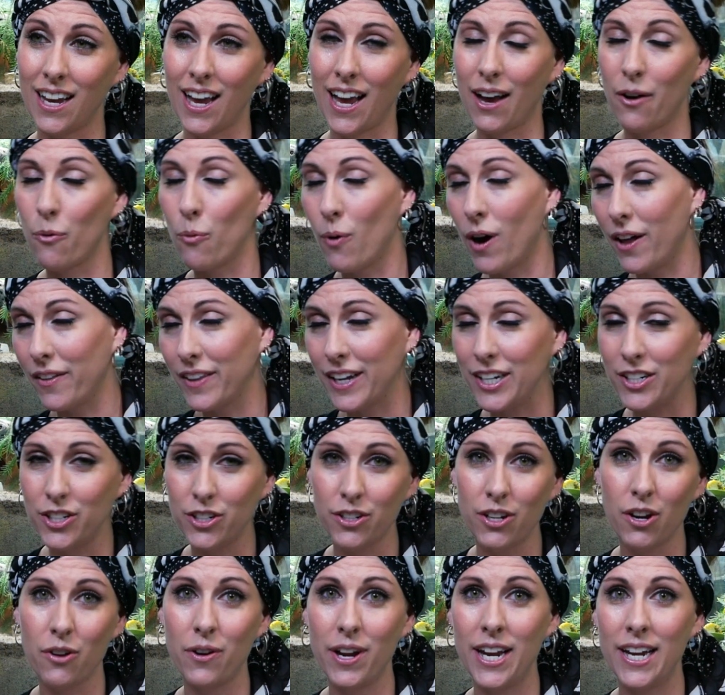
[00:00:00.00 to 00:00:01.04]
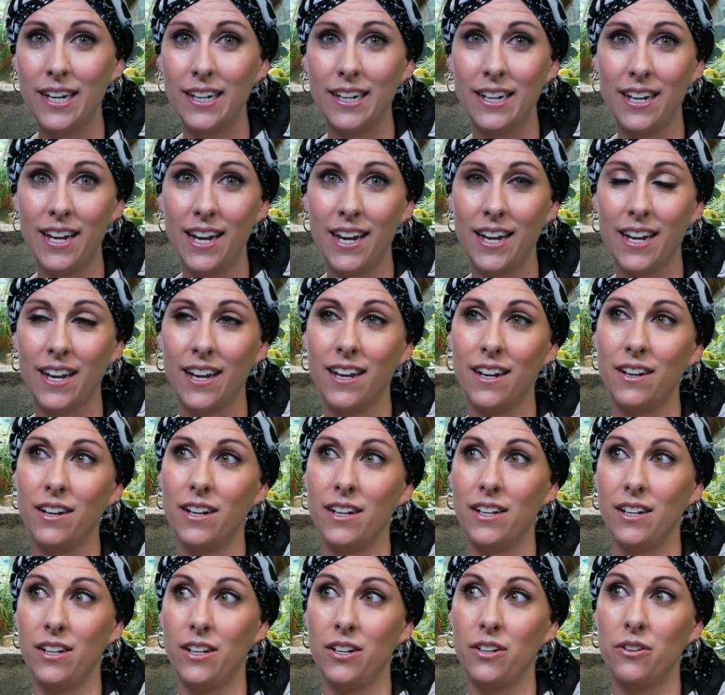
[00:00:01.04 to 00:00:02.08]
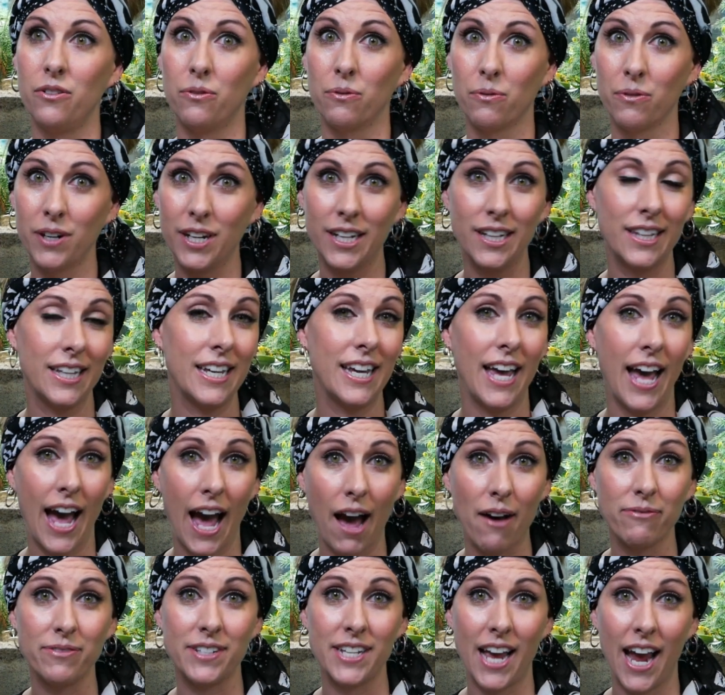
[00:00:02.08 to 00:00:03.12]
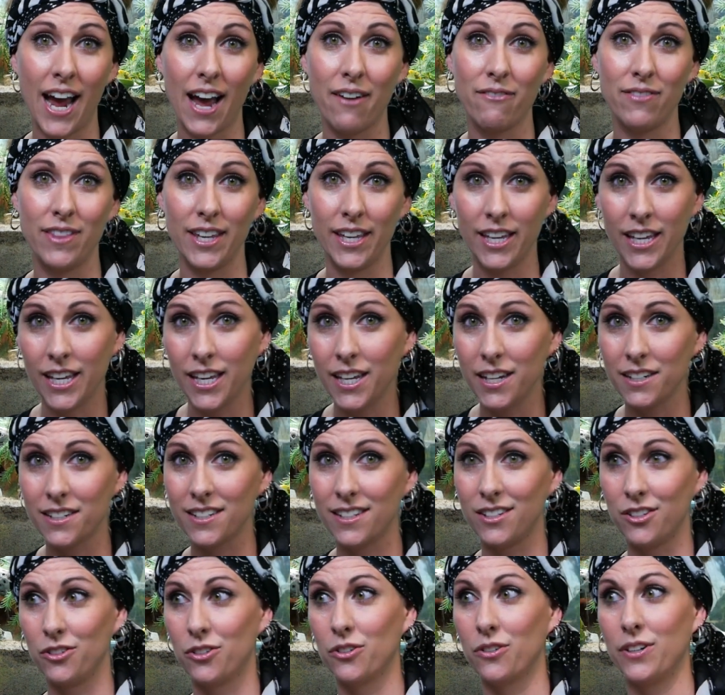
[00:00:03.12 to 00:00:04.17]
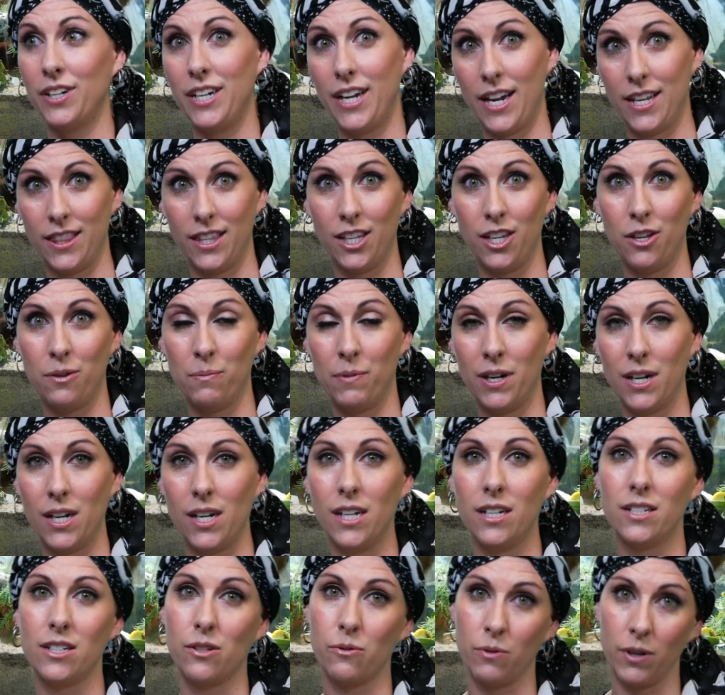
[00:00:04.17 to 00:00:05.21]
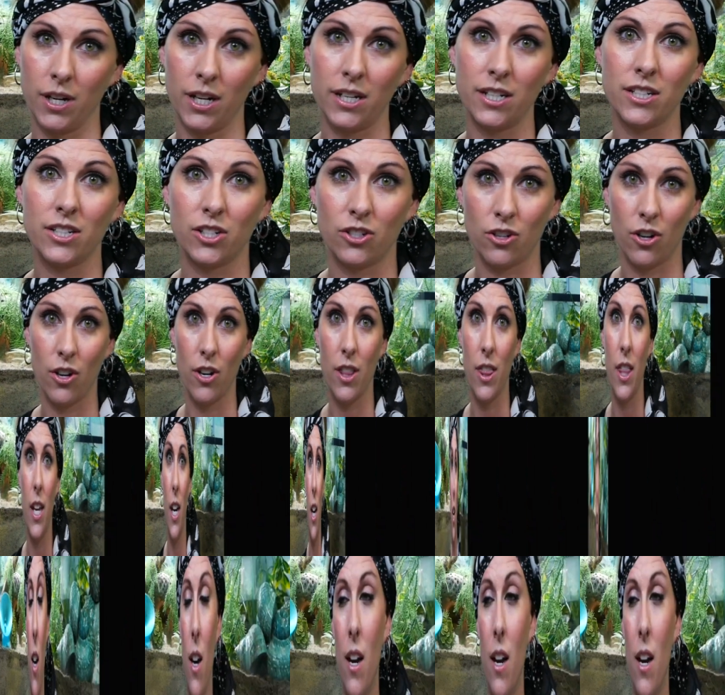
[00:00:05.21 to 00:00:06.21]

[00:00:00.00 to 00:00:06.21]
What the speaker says: While they do go hand in hand, you really have to have the heat to create the humidity. So we're going to start there.